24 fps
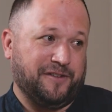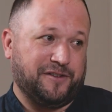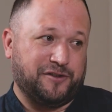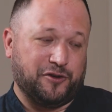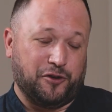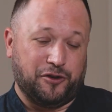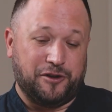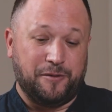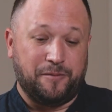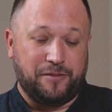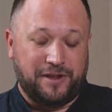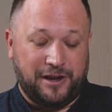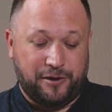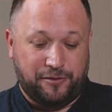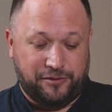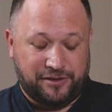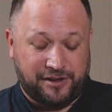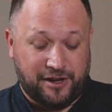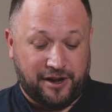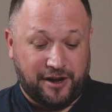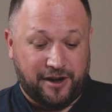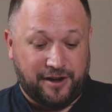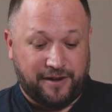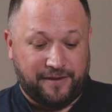So
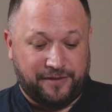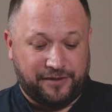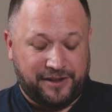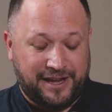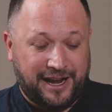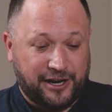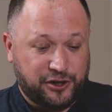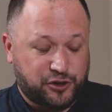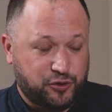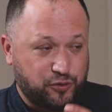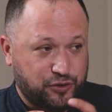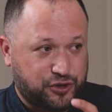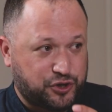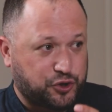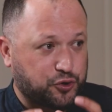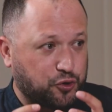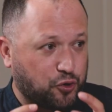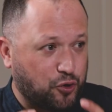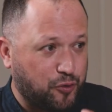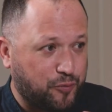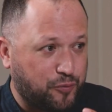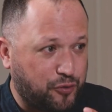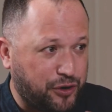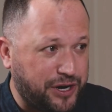the actual
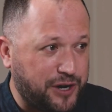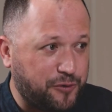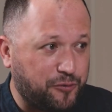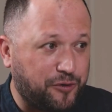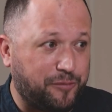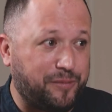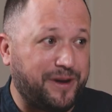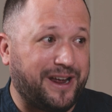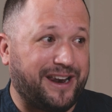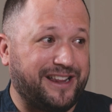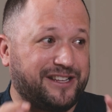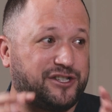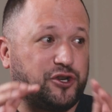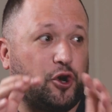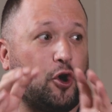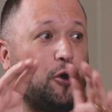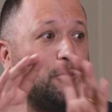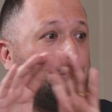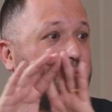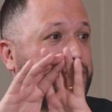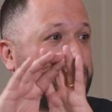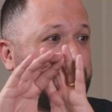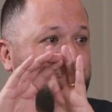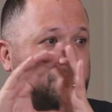strawberry will be at its
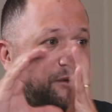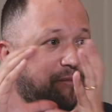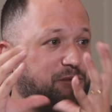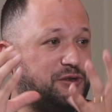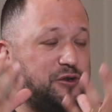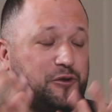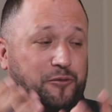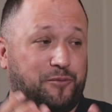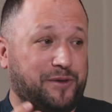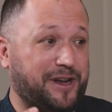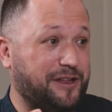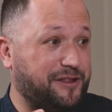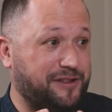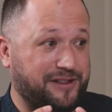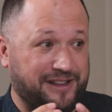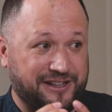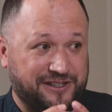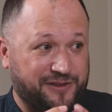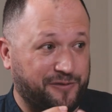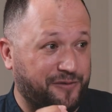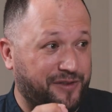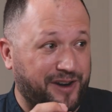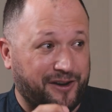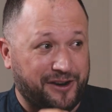optimum, so it'll be at
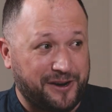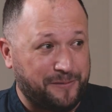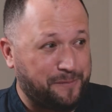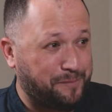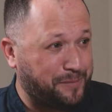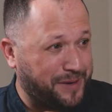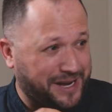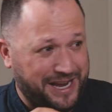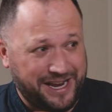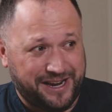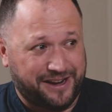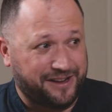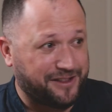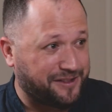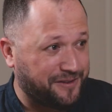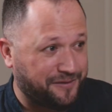its very peak,